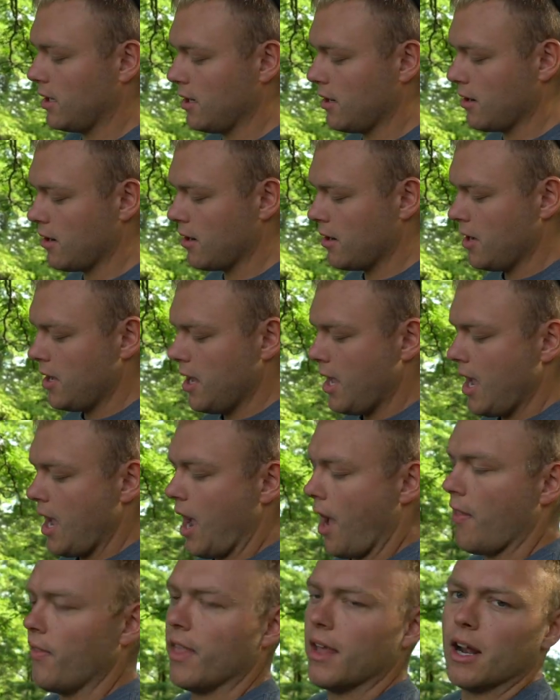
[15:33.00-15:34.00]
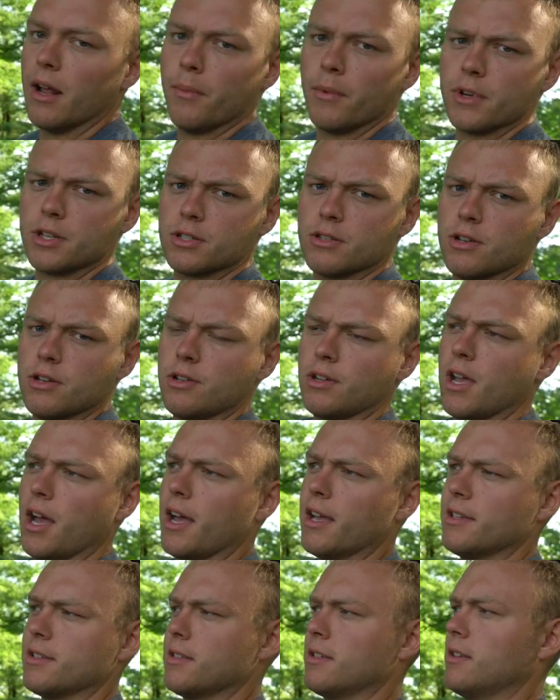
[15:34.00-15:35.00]
here. And then I'm gonna show you
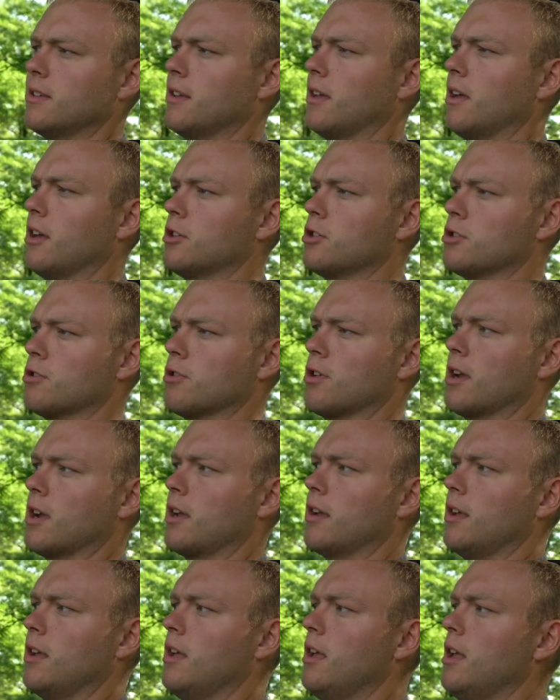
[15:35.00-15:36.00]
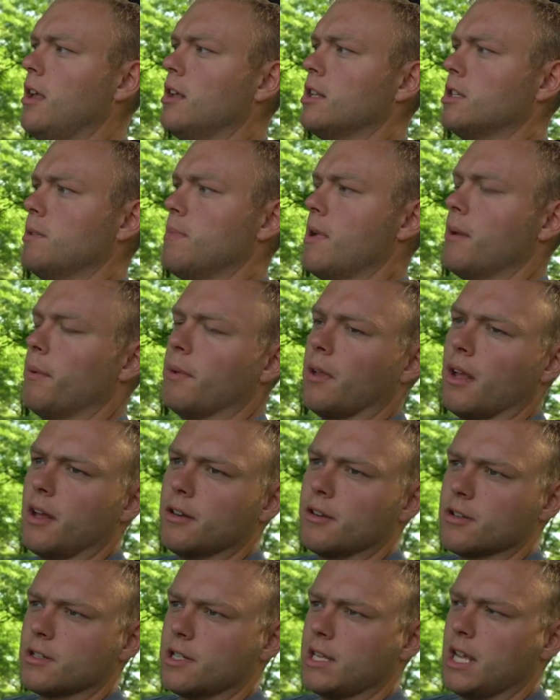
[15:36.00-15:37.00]
guys a trick to be able to
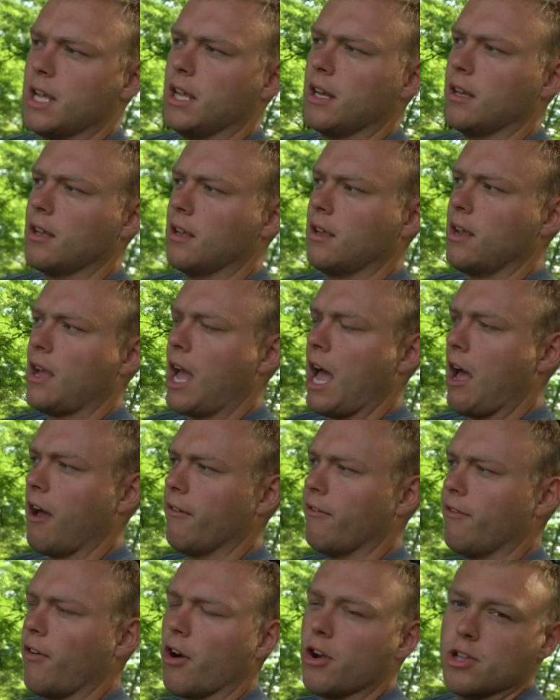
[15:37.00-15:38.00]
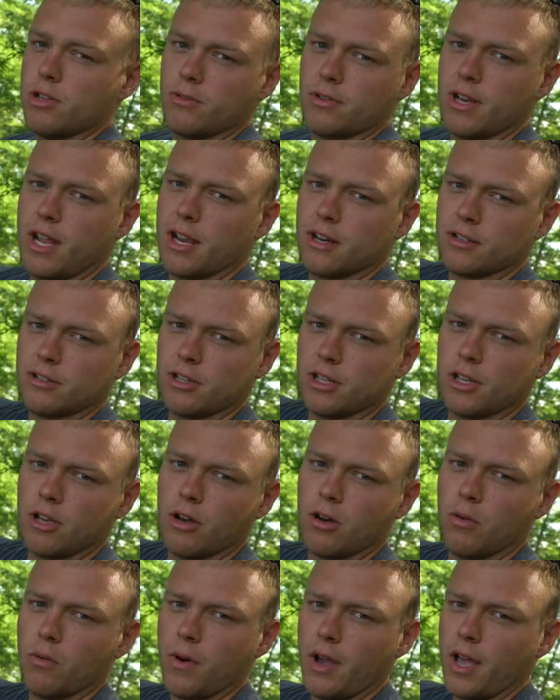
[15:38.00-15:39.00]
understand how far you can actually
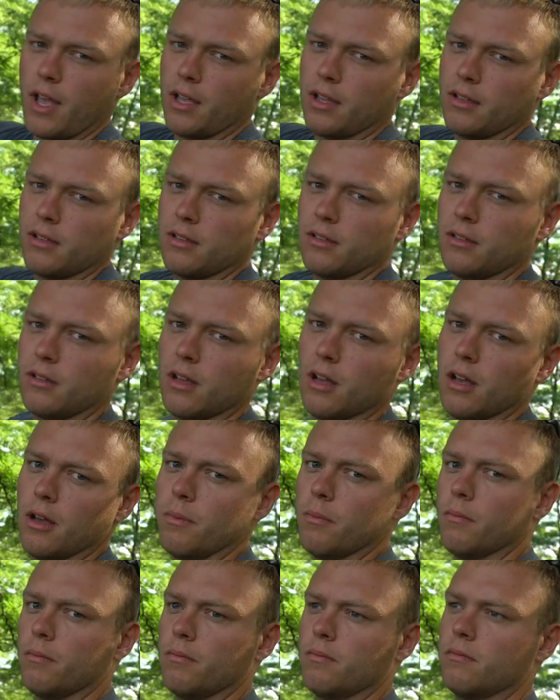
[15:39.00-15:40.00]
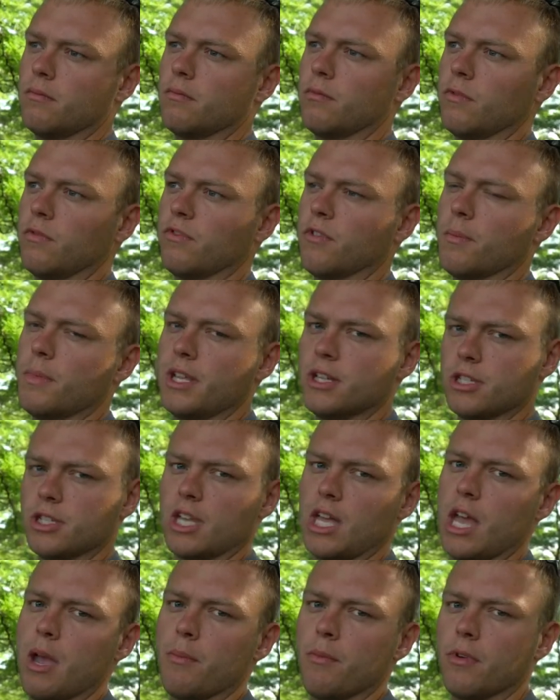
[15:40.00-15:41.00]
go away um, from
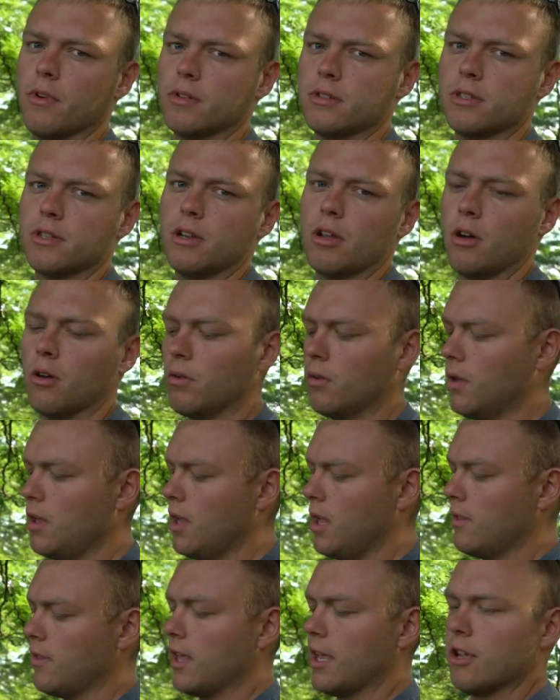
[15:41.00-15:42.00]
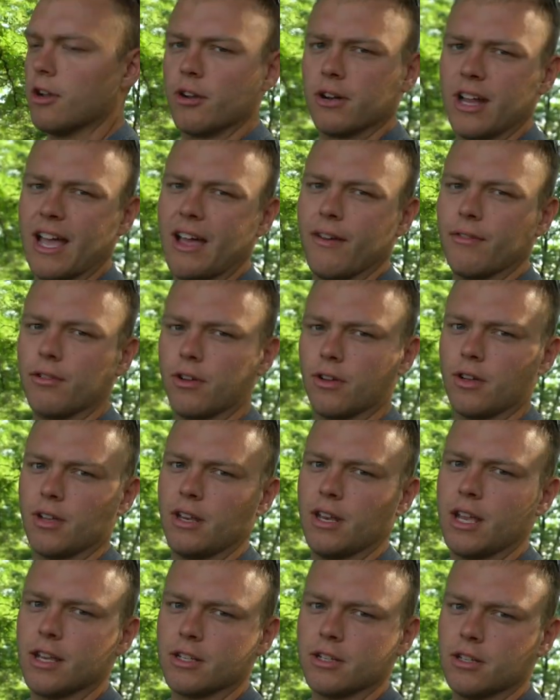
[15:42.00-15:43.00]
each camera to know that you're going to have a good
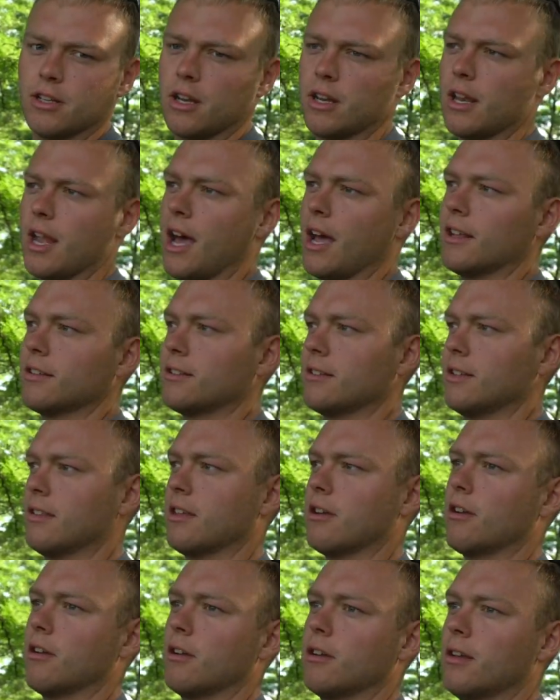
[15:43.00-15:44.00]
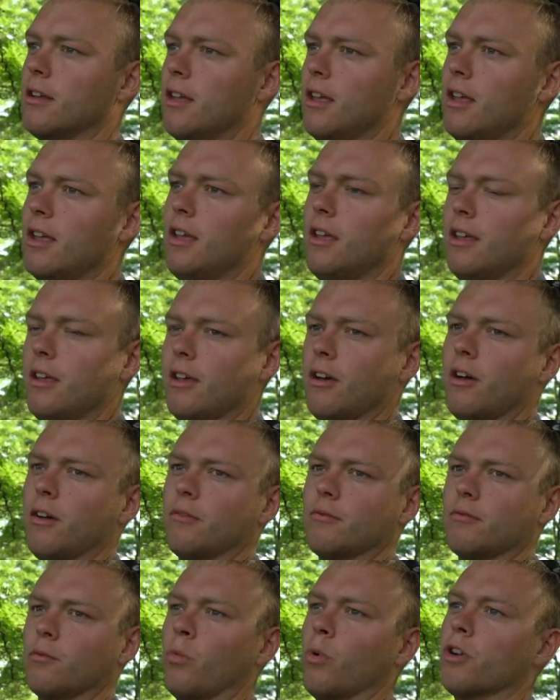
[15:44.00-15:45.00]
connection and not sit there and
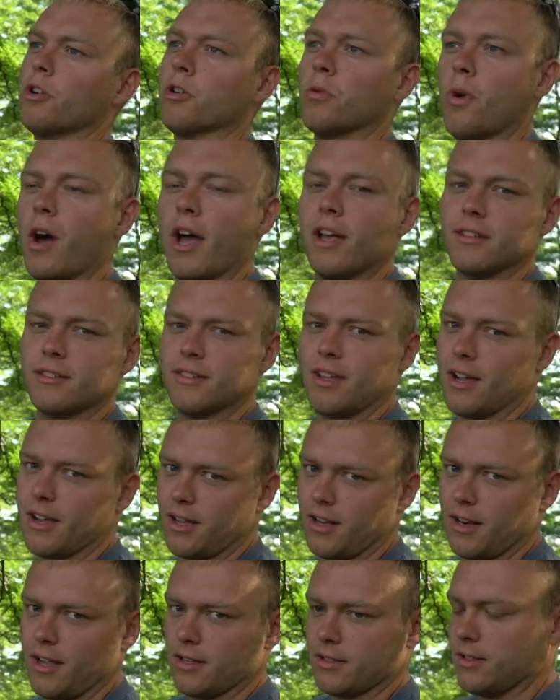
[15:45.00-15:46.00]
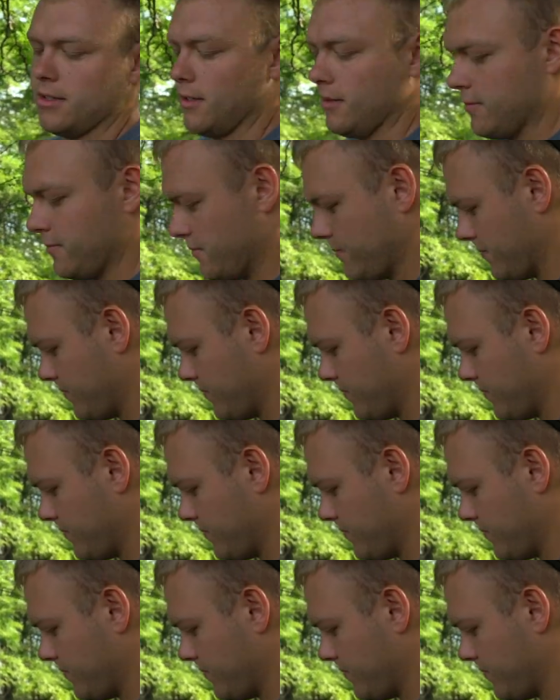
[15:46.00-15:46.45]
wonder why it's not connecting.